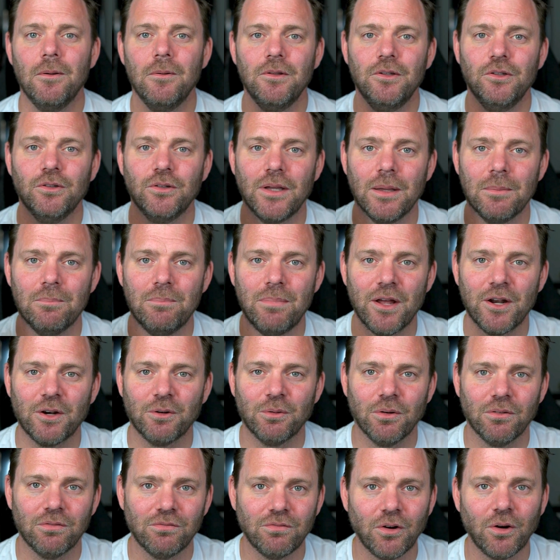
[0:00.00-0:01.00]
You'll get better
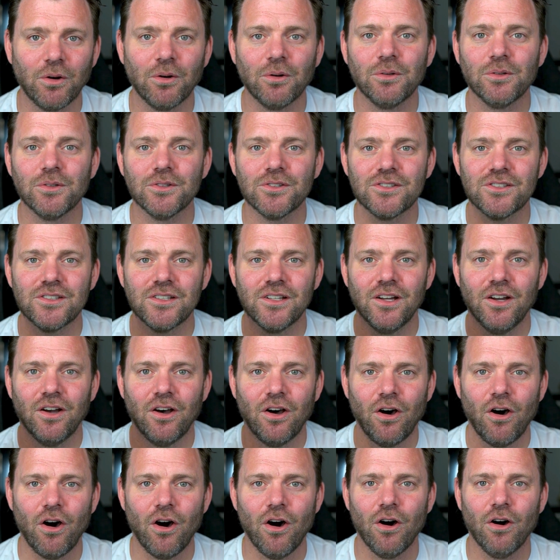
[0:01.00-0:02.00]
referrals,
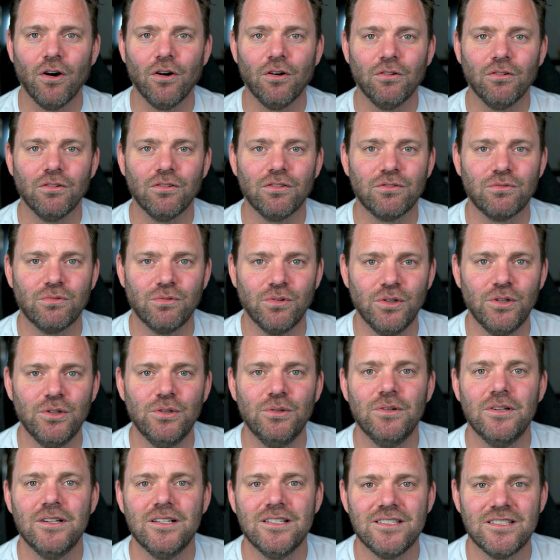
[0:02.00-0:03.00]
all through
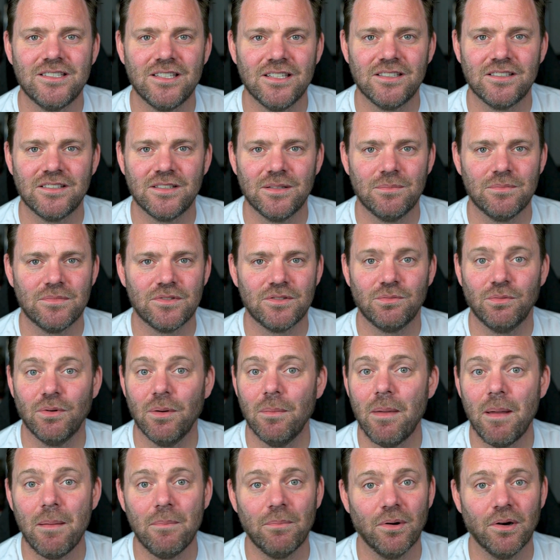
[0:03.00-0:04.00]
systems.
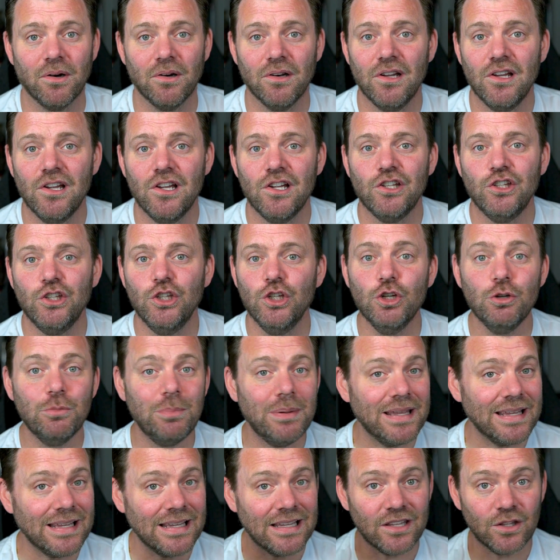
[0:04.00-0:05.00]
Remember, you
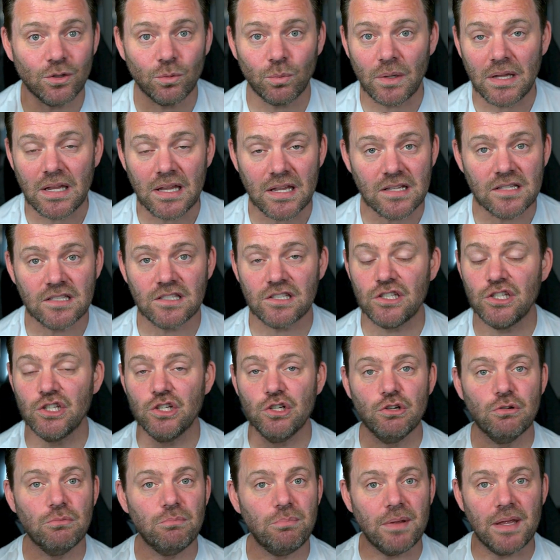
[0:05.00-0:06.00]
being in the weeds,
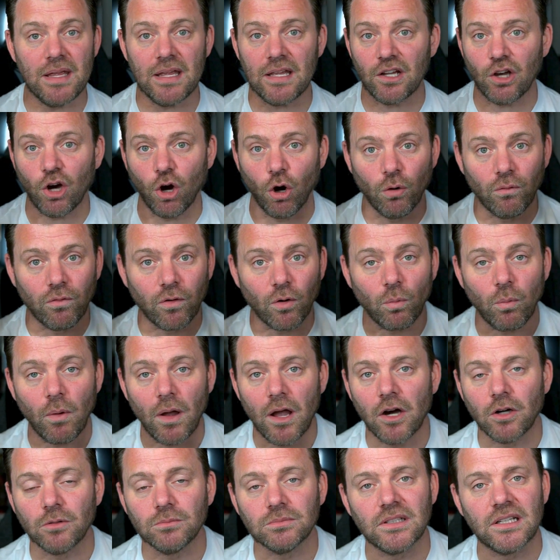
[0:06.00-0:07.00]
you being
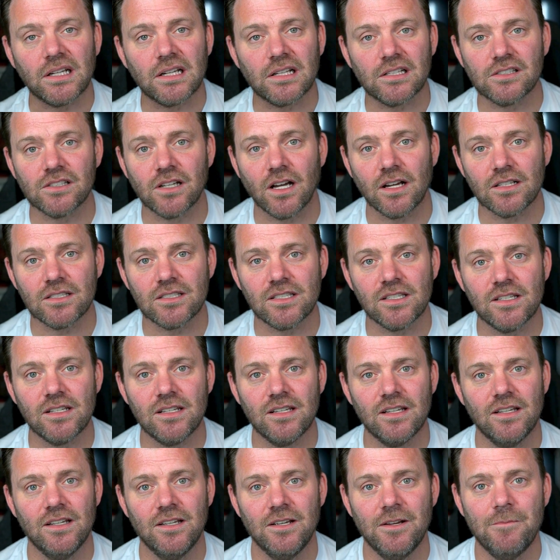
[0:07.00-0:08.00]
overwhelmed and exhausted
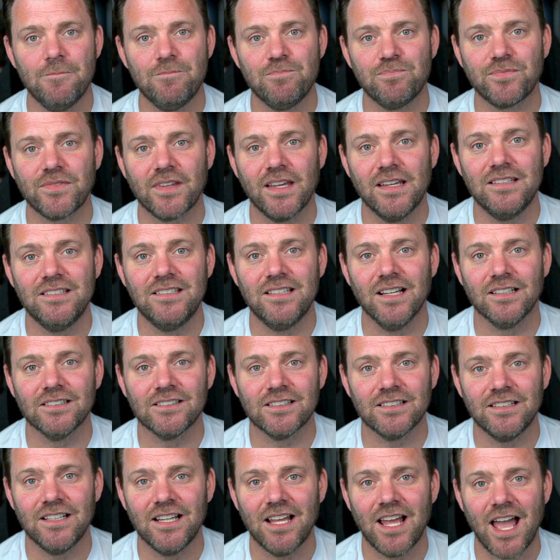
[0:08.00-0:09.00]

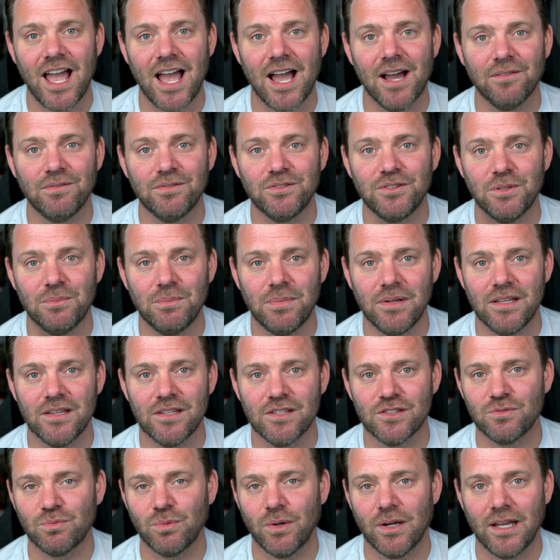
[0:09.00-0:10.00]
doesn't have to be
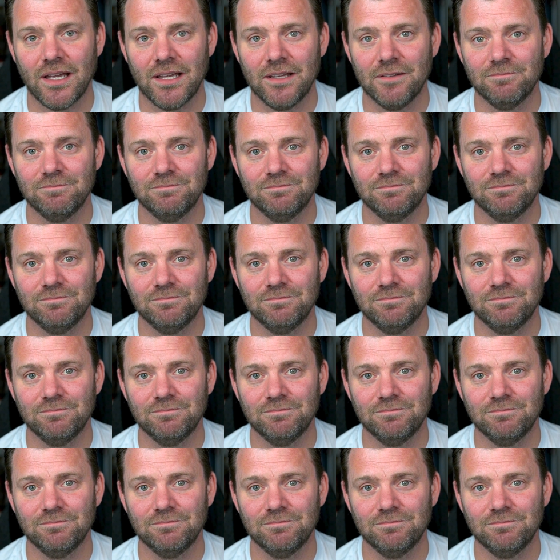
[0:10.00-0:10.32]
this way.